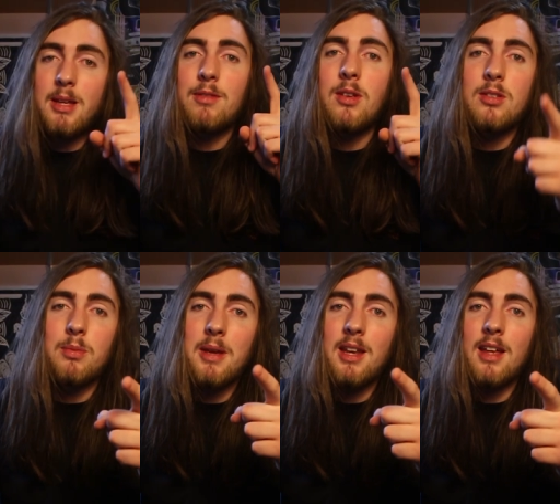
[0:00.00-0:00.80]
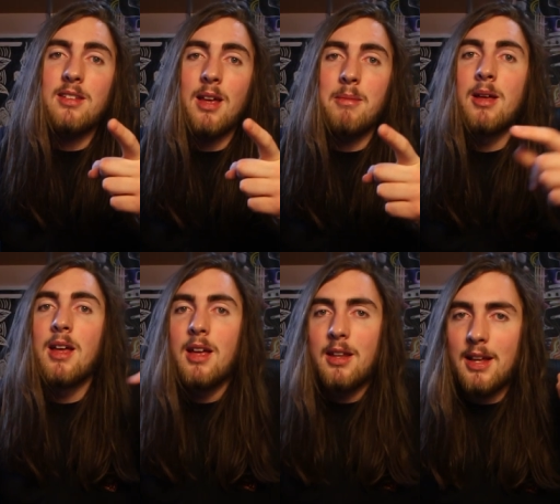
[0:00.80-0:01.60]
be confused with BDSM.
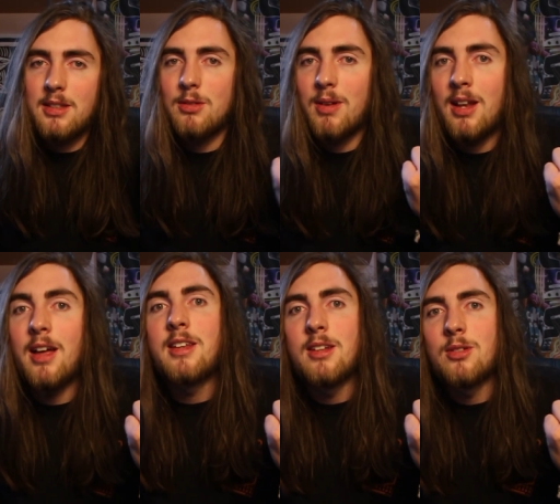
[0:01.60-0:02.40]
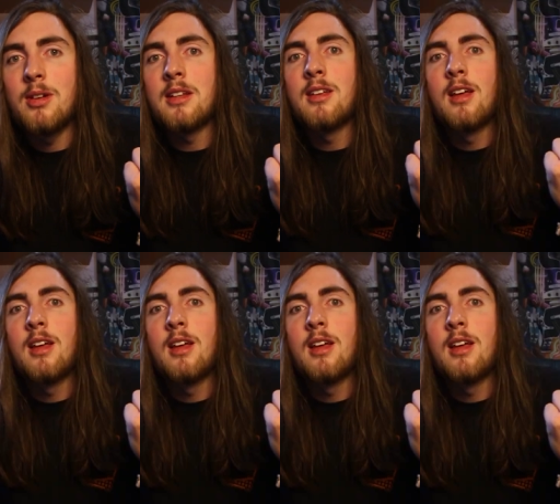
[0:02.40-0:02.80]
That's the red light district. It's